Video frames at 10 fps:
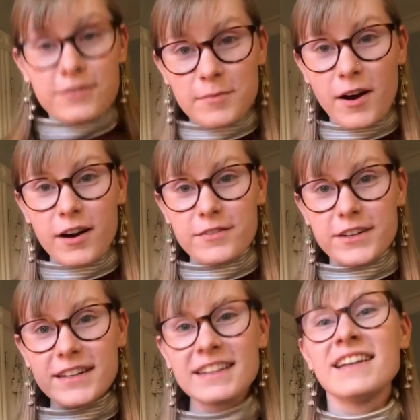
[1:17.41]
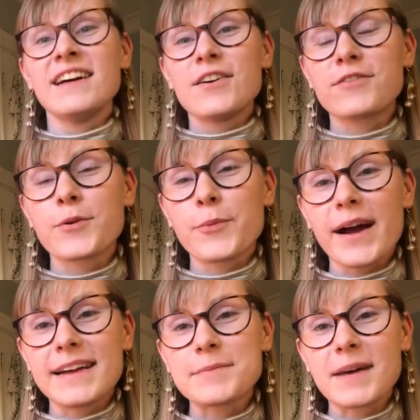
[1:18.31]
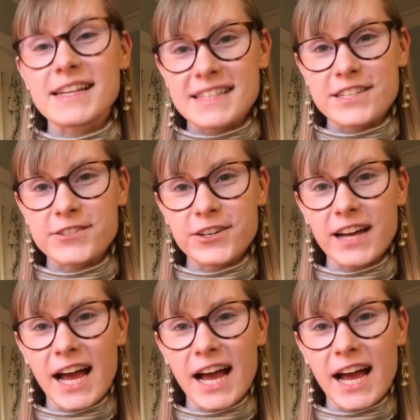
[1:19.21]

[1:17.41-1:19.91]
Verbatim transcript: from Harvard from when my sister and